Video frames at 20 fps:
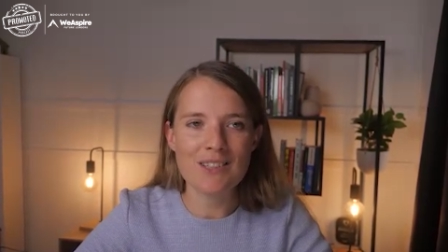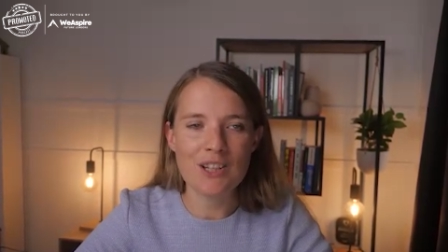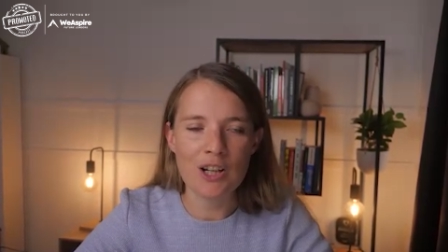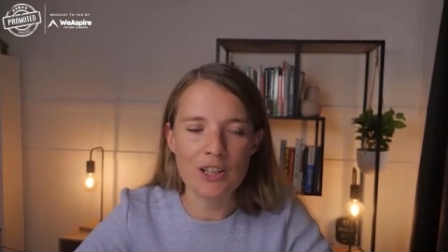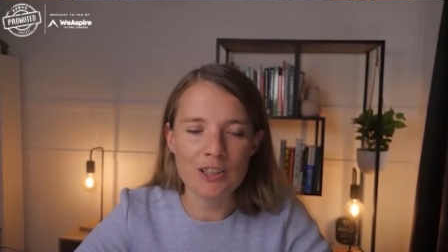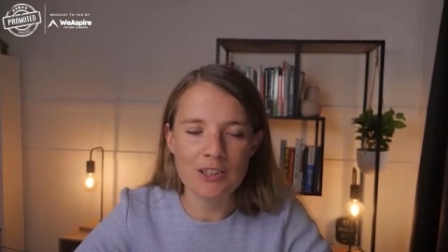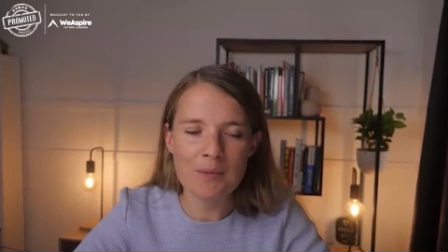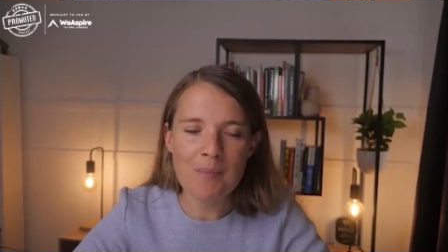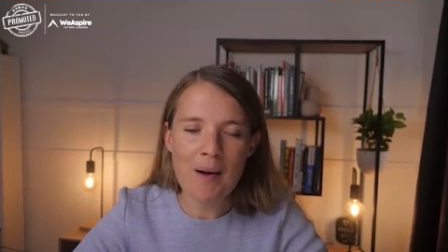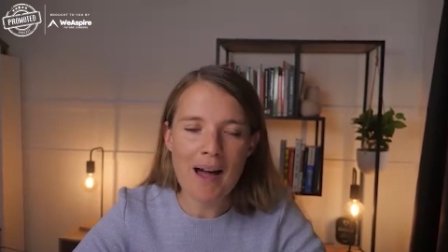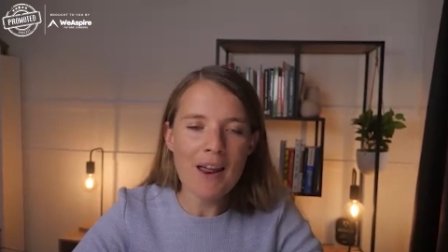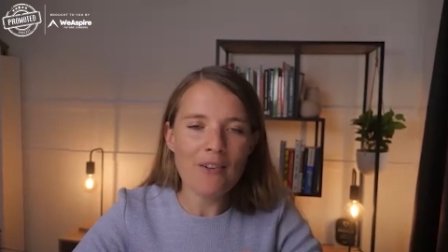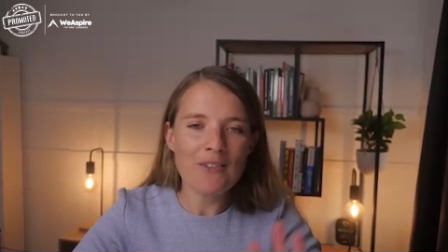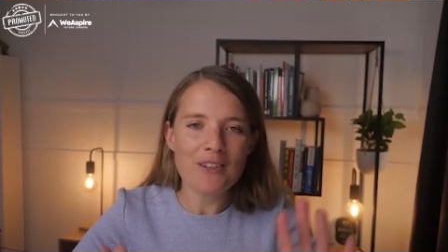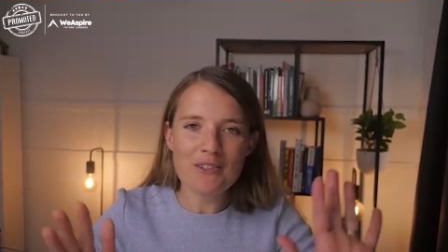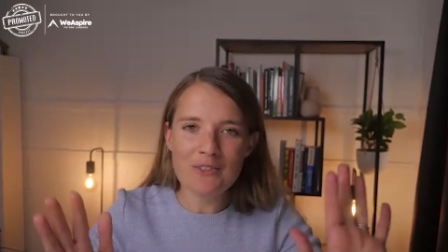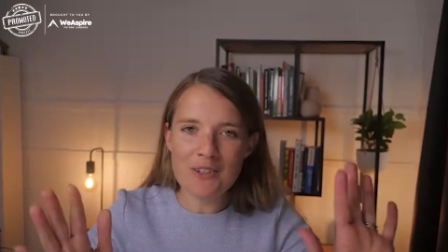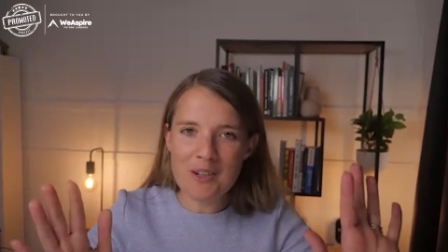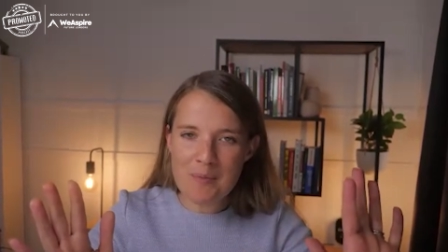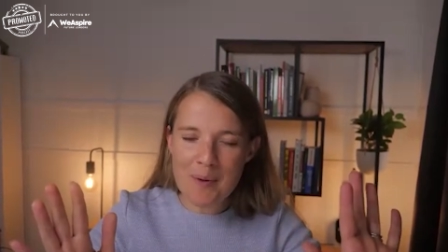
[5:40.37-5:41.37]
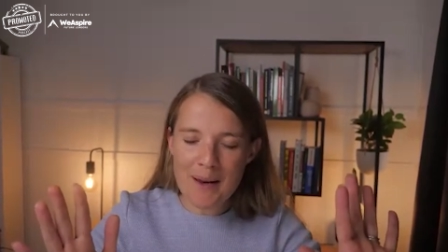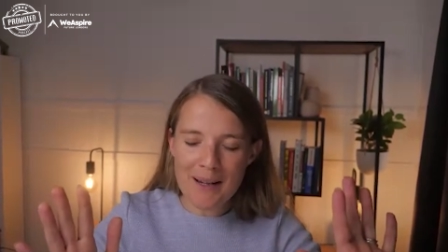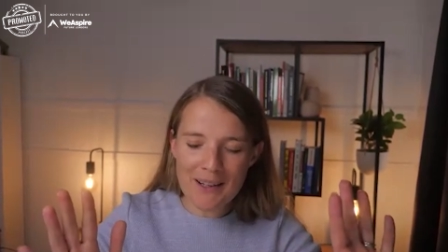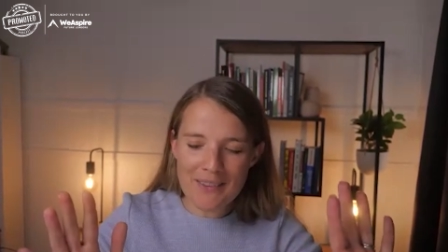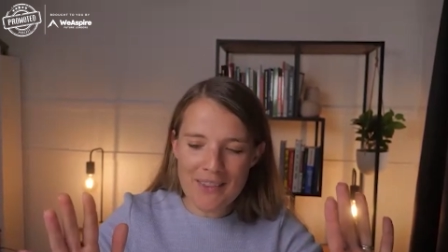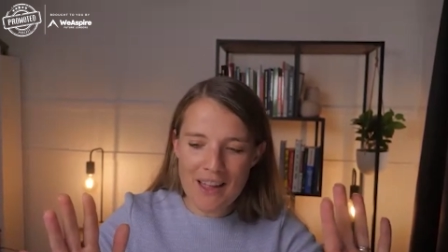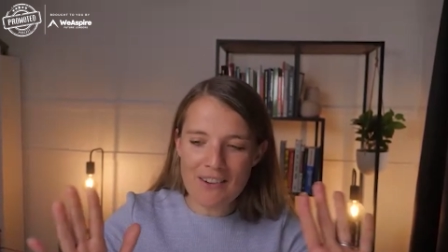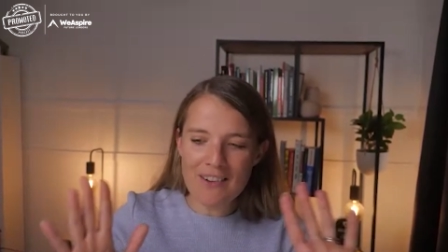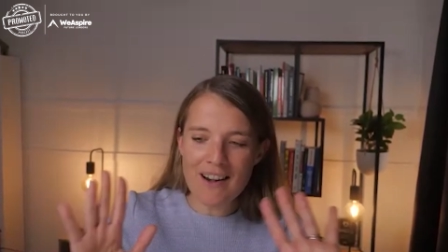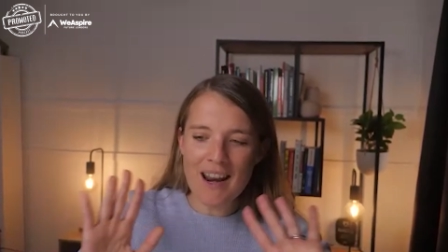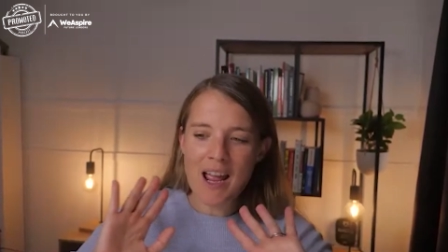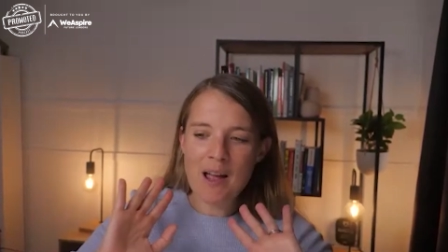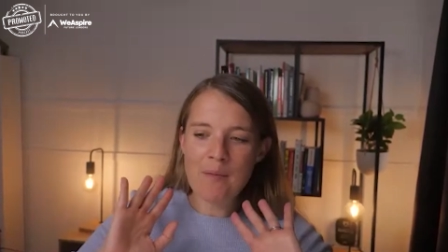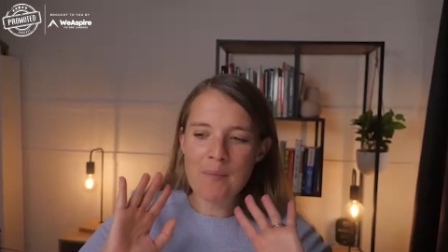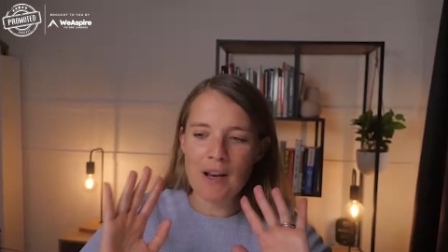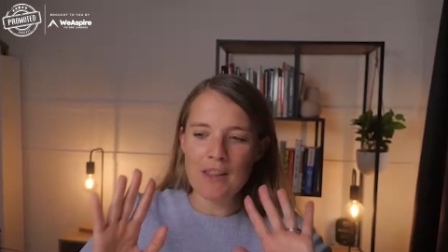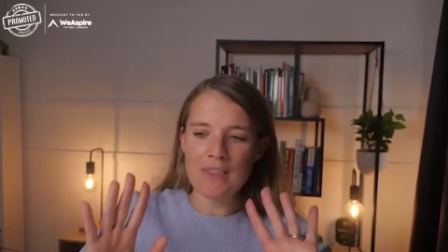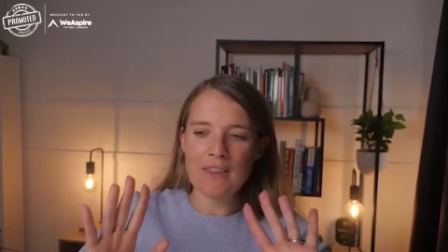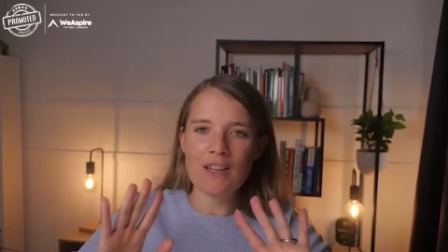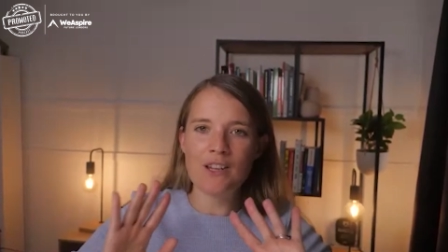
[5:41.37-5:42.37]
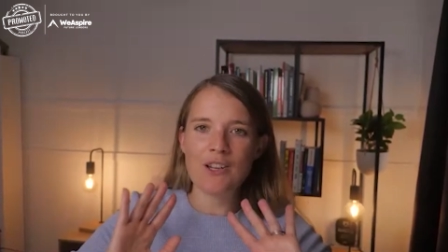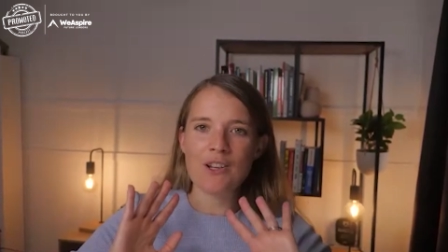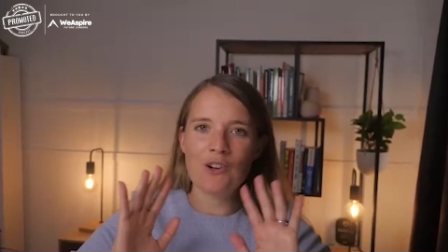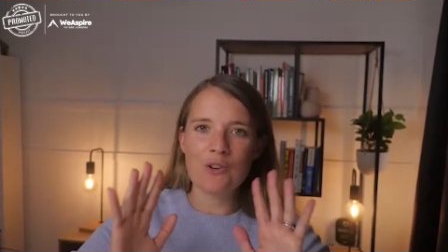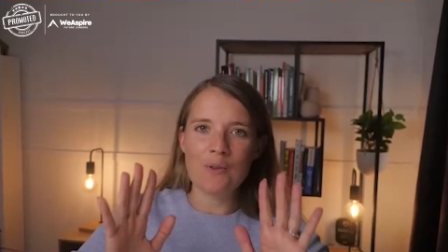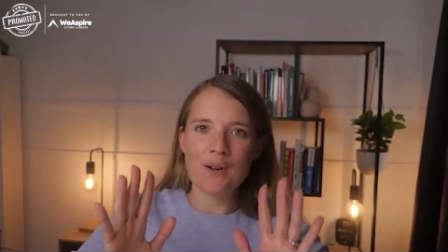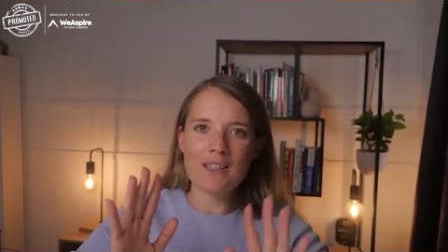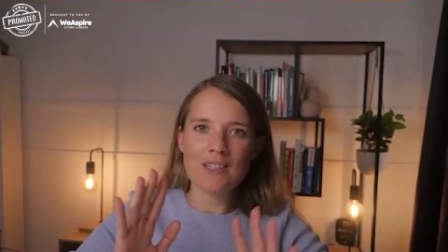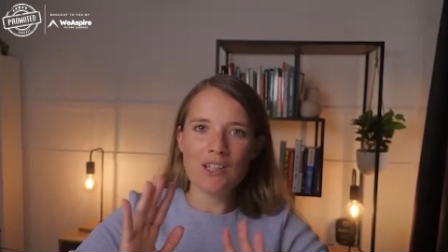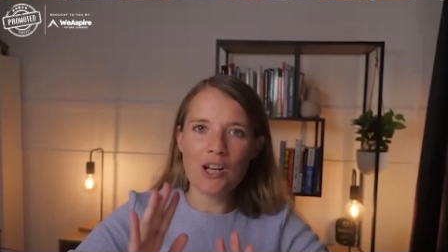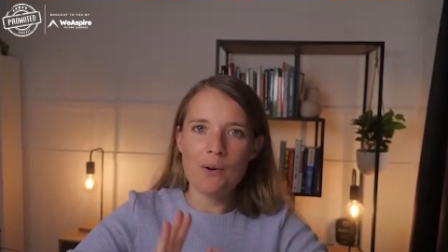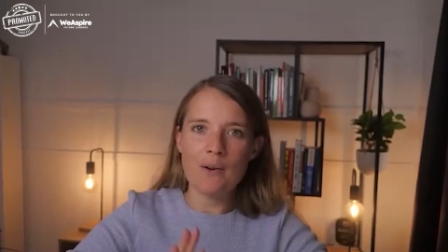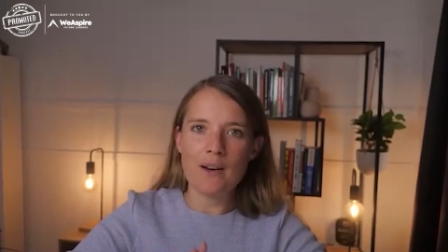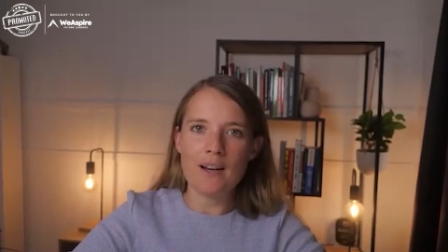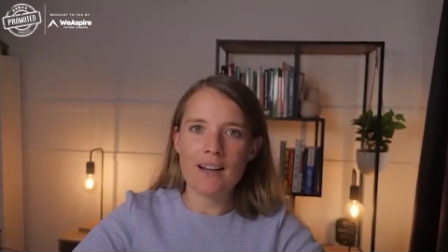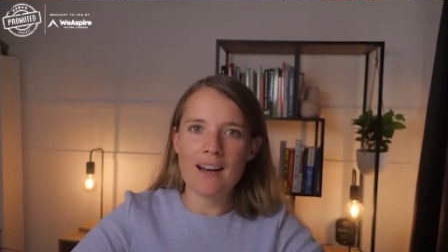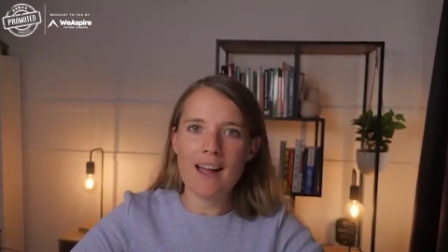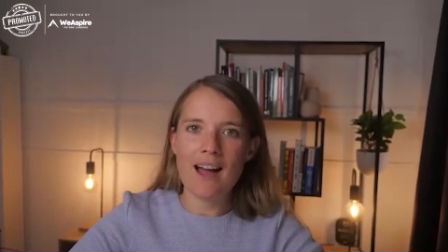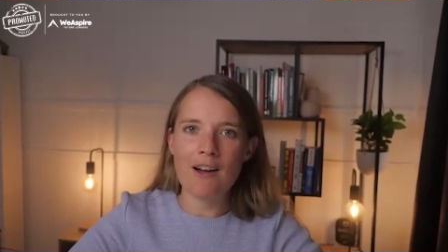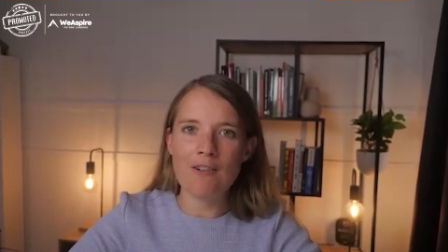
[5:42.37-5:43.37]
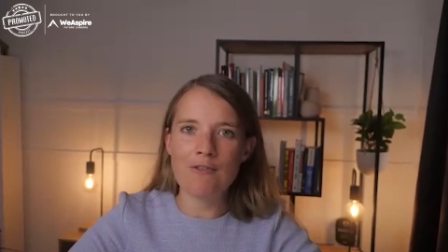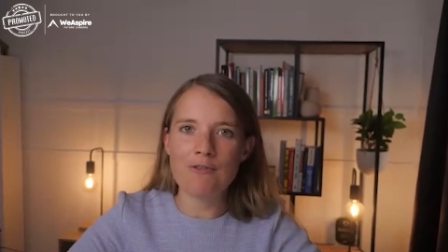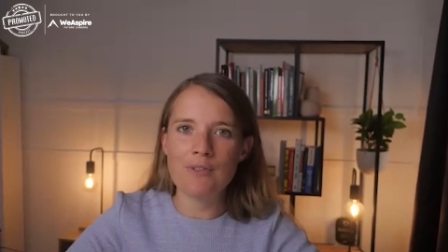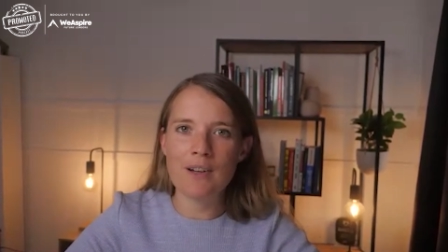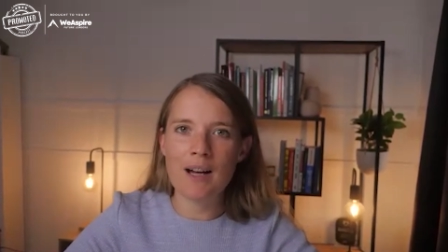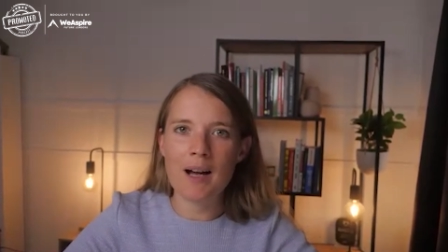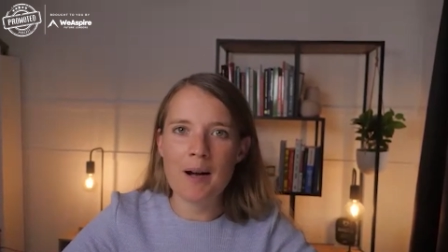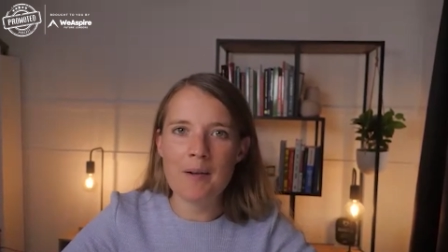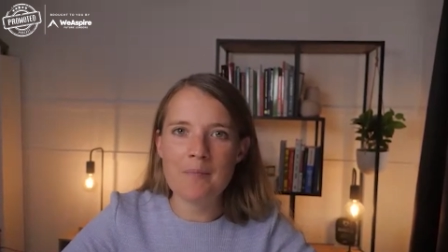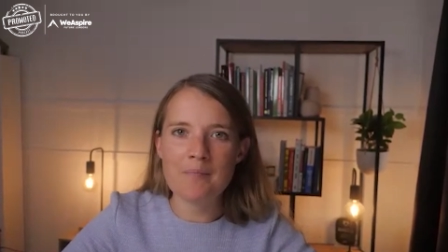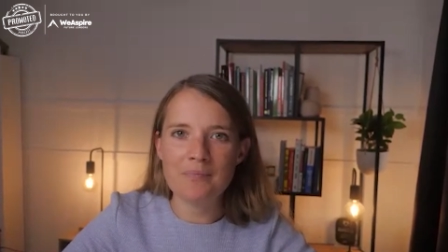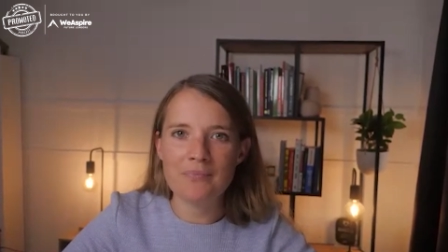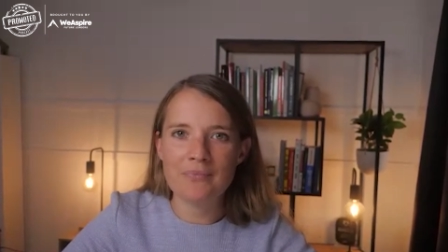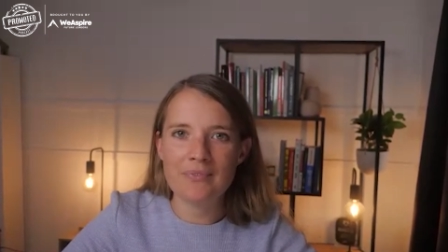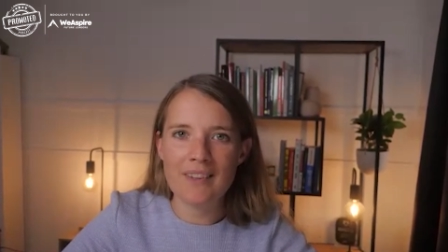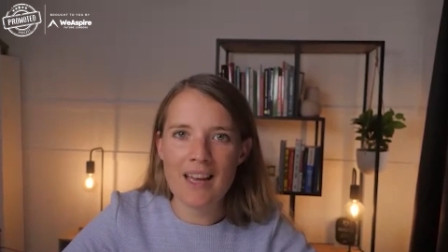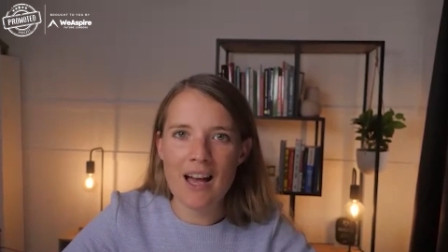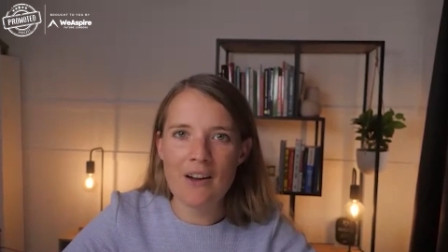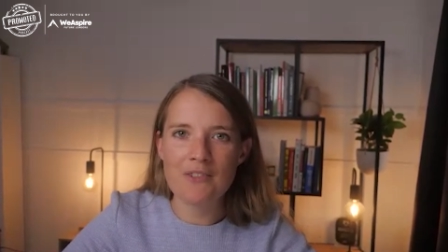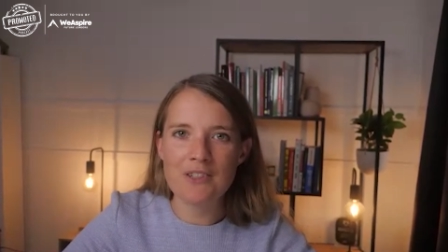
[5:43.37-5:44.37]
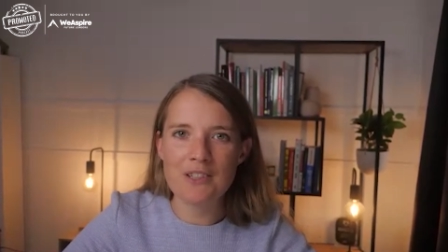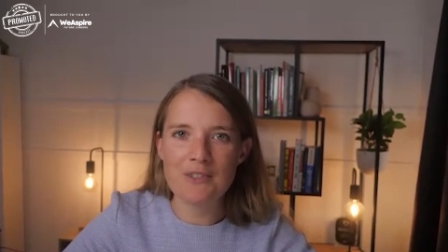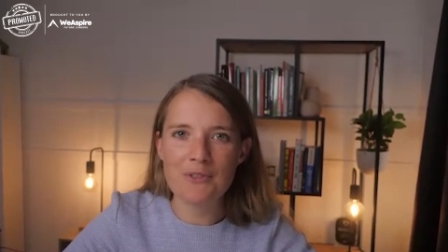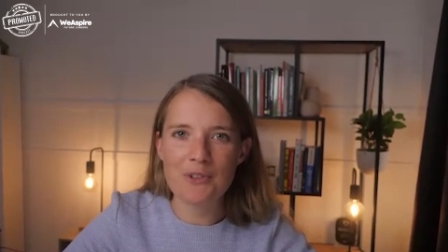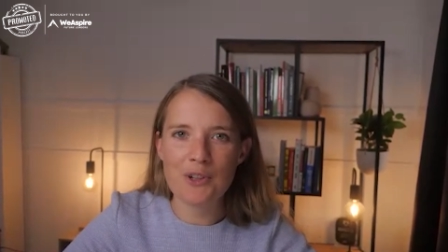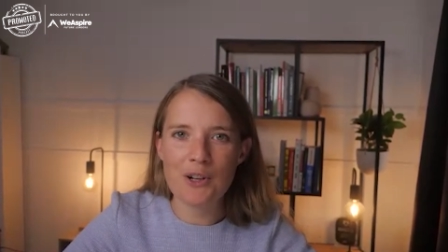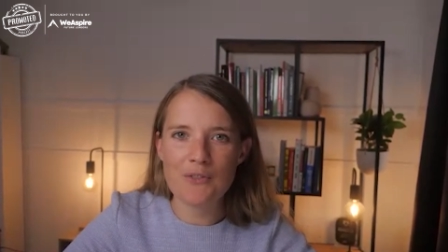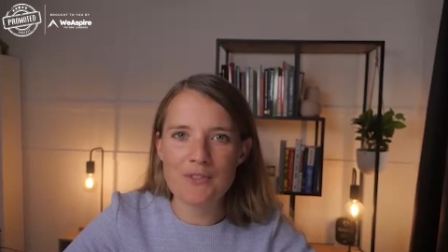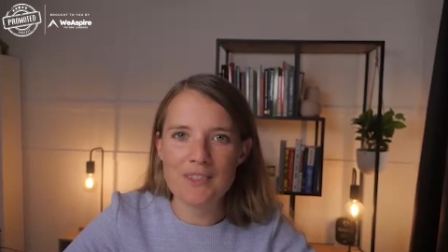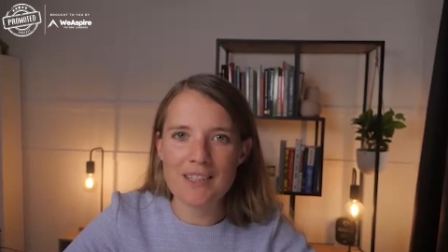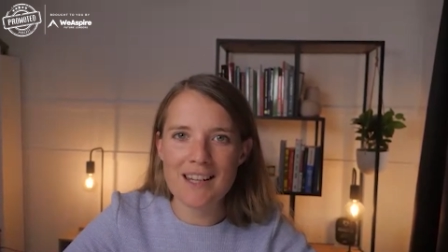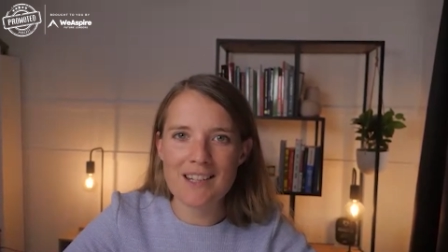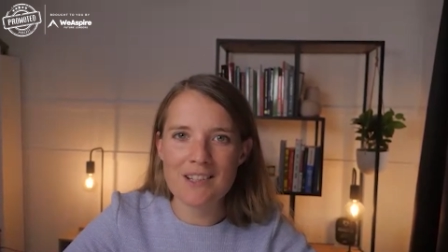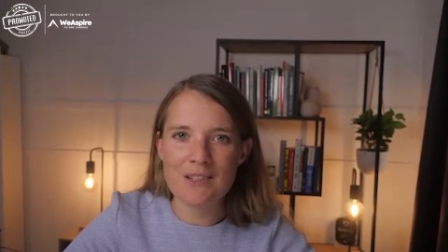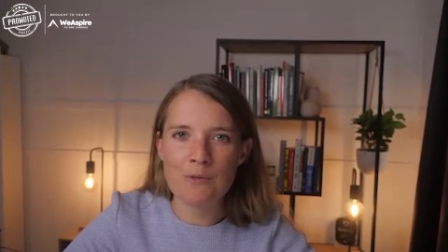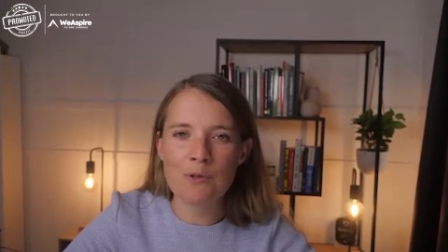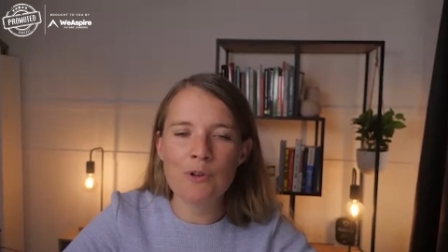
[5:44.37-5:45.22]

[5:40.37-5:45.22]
So you might have a different opinion on that, Renee, but I think you can always go in and have um have a different conversation.